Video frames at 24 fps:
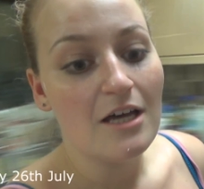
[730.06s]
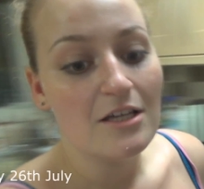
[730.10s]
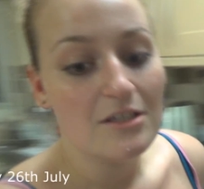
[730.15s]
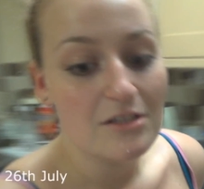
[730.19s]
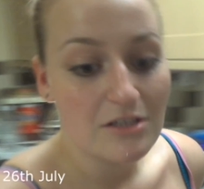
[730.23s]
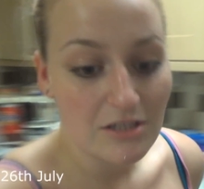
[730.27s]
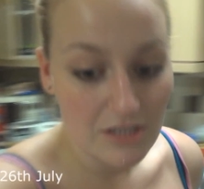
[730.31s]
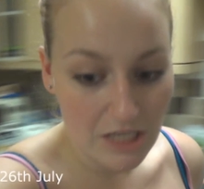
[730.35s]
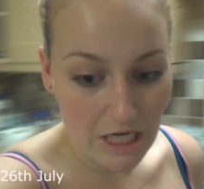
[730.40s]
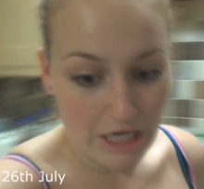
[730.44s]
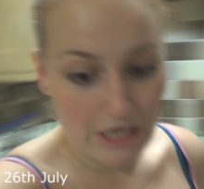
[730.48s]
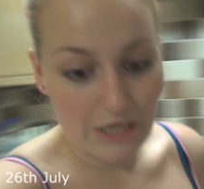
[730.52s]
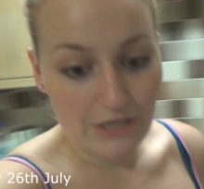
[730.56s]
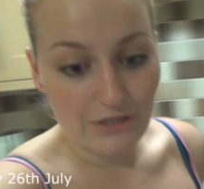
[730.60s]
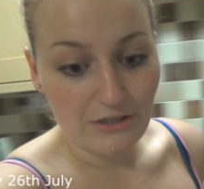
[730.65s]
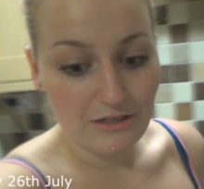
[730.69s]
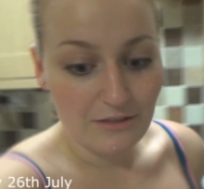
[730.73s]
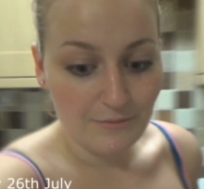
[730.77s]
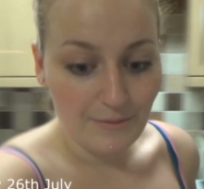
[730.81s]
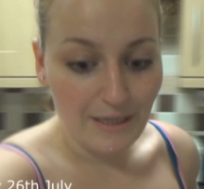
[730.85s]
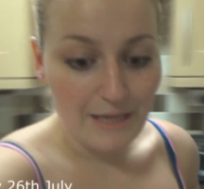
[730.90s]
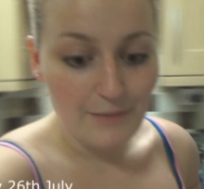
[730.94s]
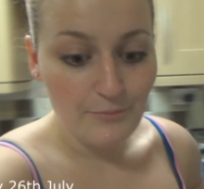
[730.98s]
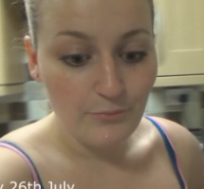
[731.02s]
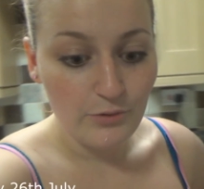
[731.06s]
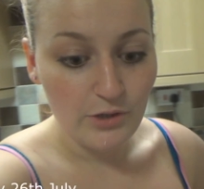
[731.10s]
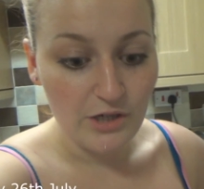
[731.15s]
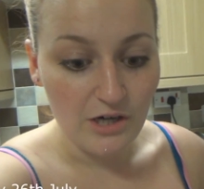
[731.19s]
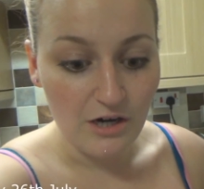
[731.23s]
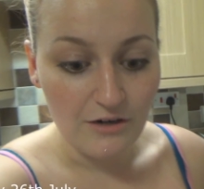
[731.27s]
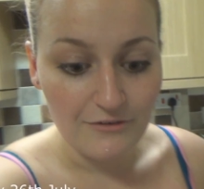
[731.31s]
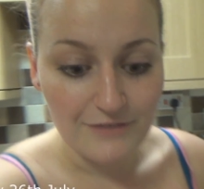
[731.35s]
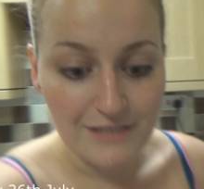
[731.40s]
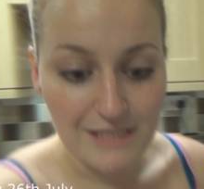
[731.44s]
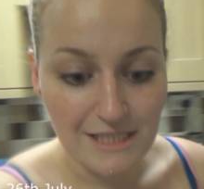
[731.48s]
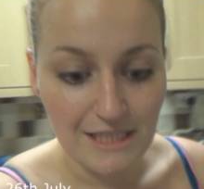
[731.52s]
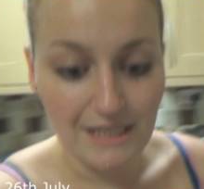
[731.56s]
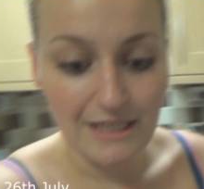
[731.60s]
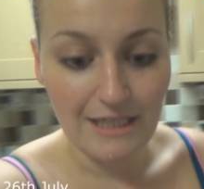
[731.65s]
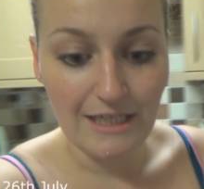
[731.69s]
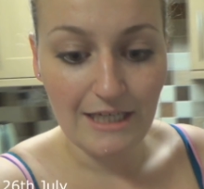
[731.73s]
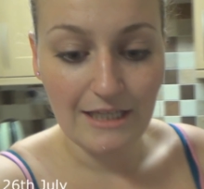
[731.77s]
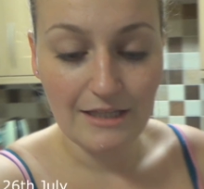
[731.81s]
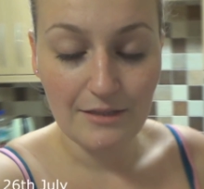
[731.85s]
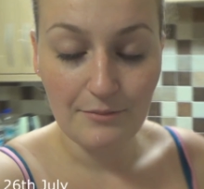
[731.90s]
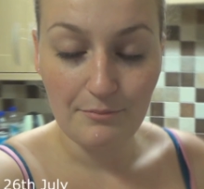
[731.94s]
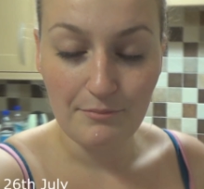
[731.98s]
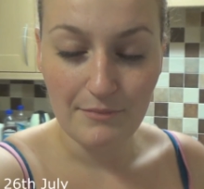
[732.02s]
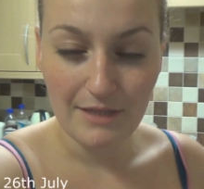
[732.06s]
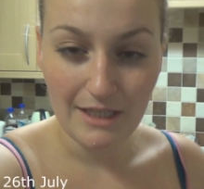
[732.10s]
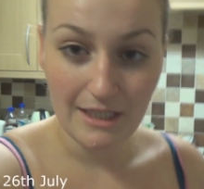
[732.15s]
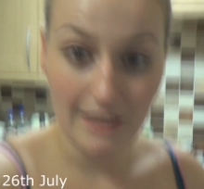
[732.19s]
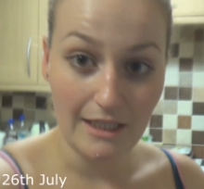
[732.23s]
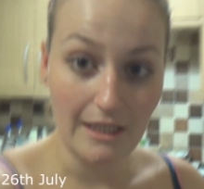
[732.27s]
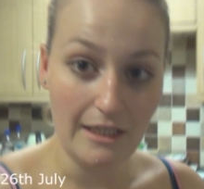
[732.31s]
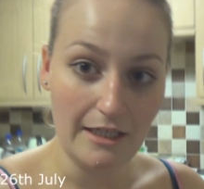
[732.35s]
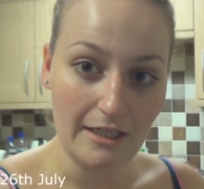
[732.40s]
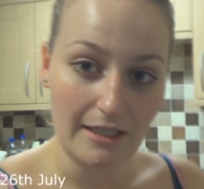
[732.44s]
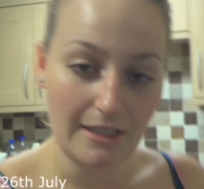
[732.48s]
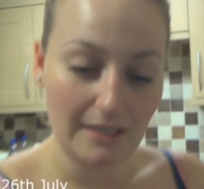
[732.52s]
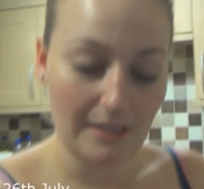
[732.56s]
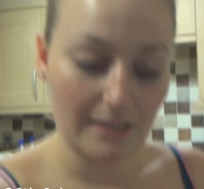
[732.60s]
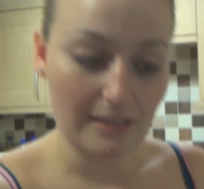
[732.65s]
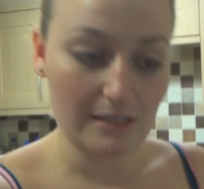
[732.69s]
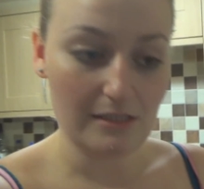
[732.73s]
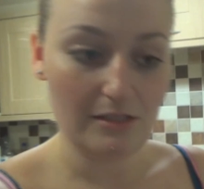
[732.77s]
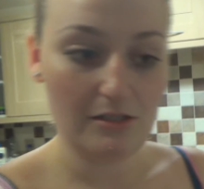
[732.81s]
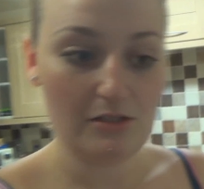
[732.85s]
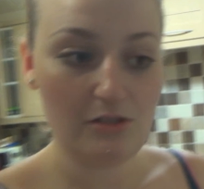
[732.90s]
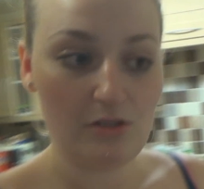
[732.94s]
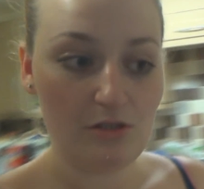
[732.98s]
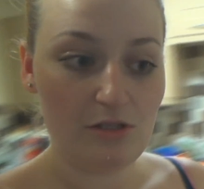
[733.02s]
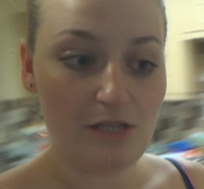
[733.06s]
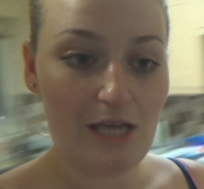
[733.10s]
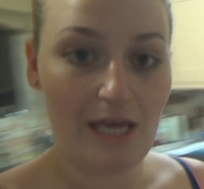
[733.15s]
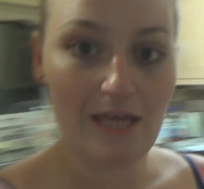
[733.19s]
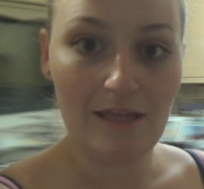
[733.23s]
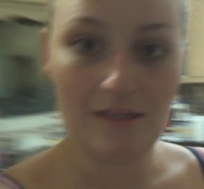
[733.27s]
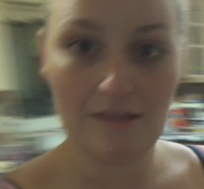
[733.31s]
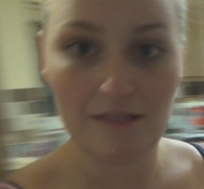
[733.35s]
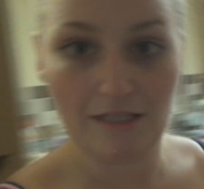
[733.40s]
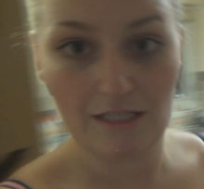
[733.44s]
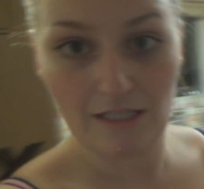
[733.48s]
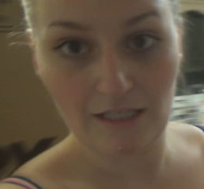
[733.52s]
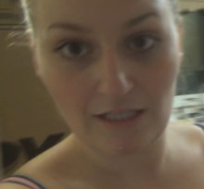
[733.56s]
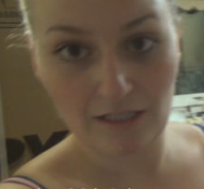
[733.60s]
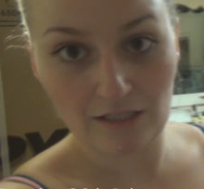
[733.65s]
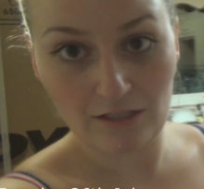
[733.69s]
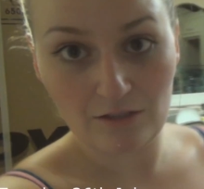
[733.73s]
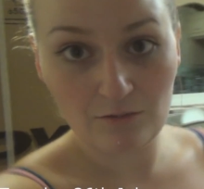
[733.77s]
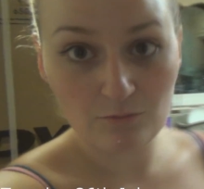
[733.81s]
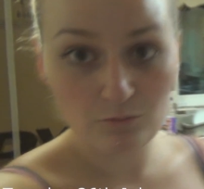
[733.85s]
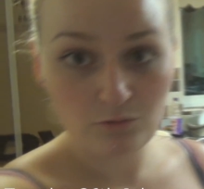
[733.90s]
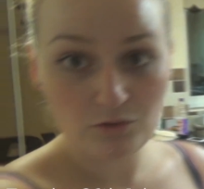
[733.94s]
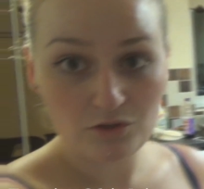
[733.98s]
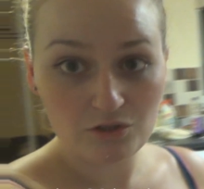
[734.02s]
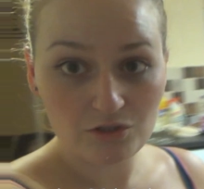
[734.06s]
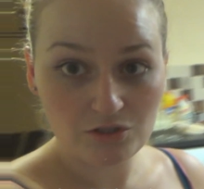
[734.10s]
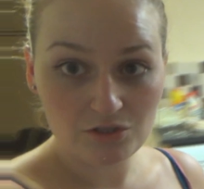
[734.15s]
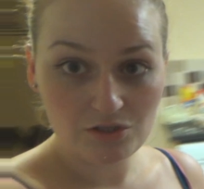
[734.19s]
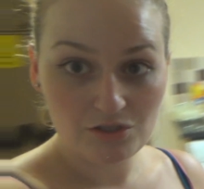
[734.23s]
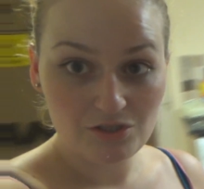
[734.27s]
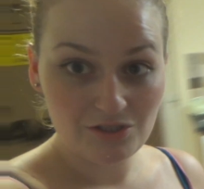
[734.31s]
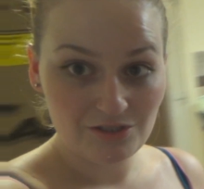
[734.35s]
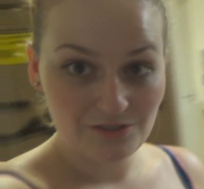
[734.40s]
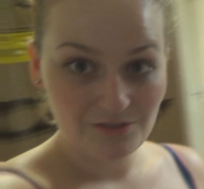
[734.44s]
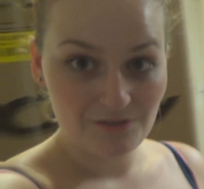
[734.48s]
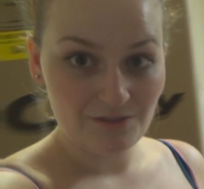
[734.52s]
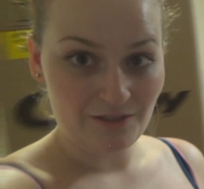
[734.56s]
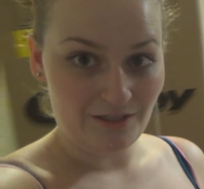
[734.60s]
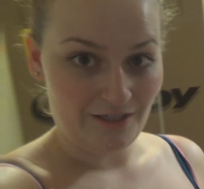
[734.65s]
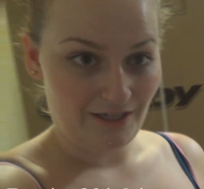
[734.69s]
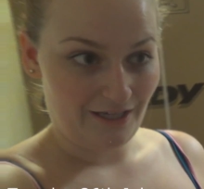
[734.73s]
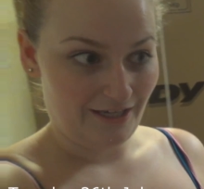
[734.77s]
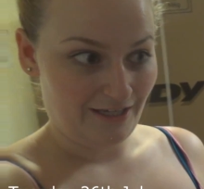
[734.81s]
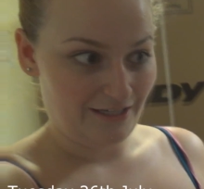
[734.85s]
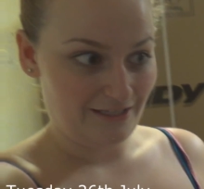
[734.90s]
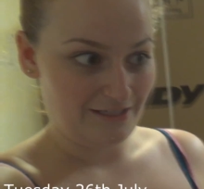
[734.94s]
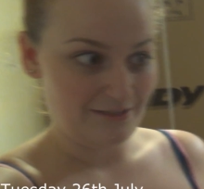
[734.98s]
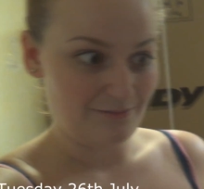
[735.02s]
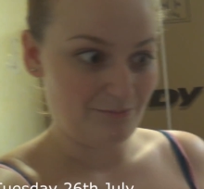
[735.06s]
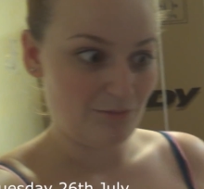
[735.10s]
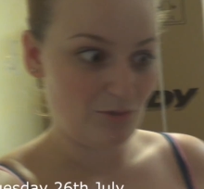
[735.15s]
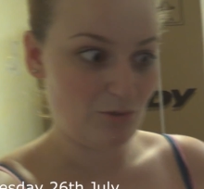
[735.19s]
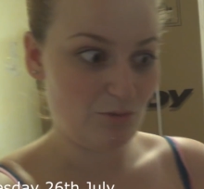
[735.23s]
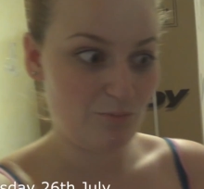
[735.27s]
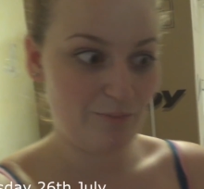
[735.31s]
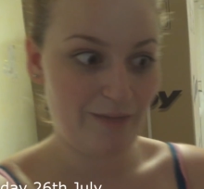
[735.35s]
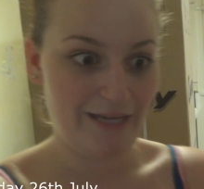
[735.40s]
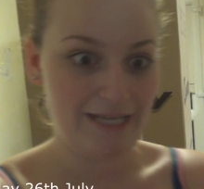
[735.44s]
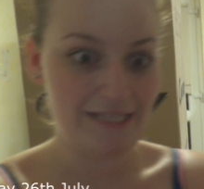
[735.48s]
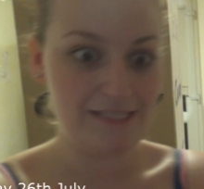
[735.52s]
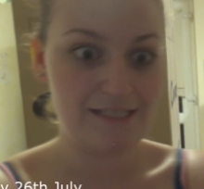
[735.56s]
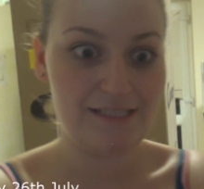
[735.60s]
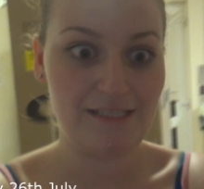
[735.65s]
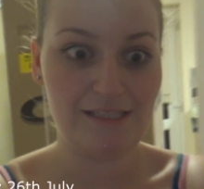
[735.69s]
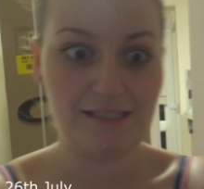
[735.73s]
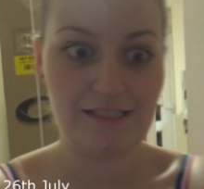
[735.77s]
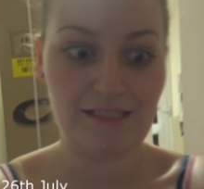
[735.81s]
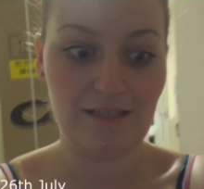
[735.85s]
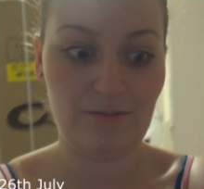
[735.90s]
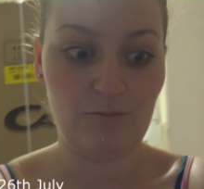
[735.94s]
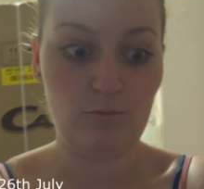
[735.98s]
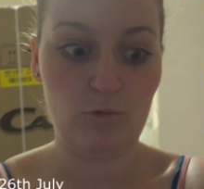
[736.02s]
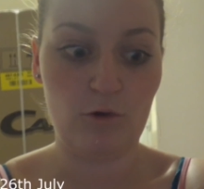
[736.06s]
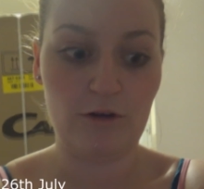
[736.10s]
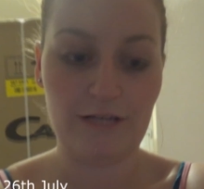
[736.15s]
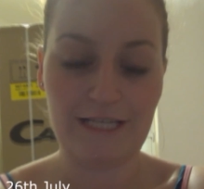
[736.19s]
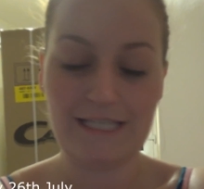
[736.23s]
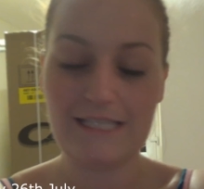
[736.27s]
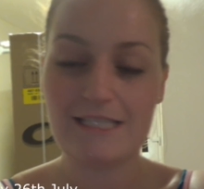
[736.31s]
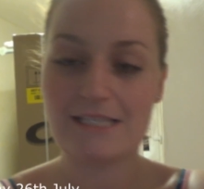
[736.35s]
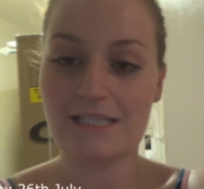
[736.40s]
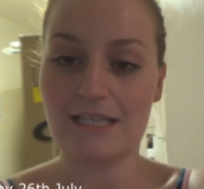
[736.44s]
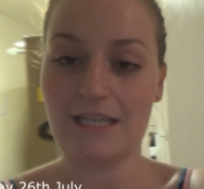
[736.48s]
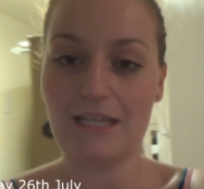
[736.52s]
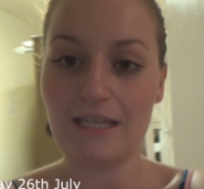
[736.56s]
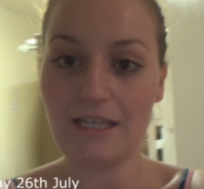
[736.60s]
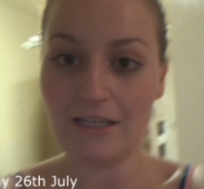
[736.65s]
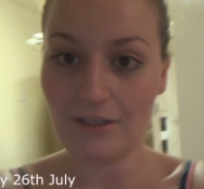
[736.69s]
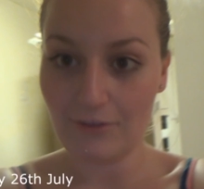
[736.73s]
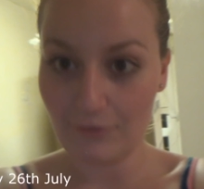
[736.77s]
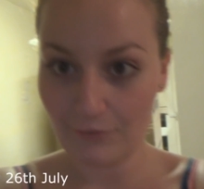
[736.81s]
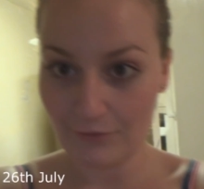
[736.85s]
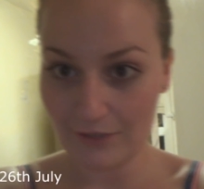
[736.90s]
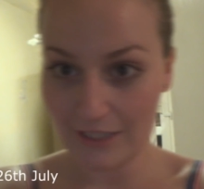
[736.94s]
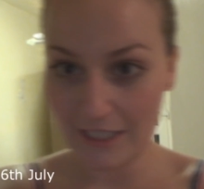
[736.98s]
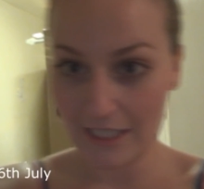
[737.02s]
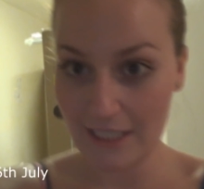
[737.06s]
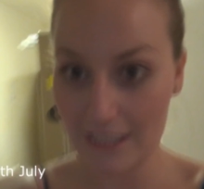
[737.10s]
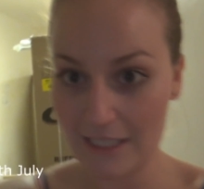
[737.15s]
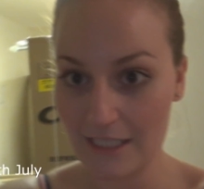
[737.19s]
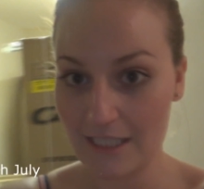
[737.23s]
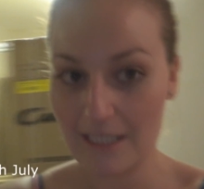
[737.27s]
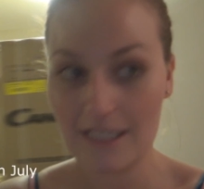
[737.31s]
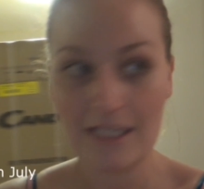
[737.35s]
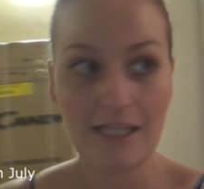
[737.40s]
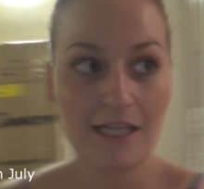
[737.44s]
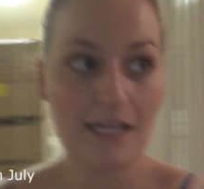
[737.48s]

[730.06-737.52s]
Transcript: So the main priority at the minute is to get the wood all painted and white and lovely,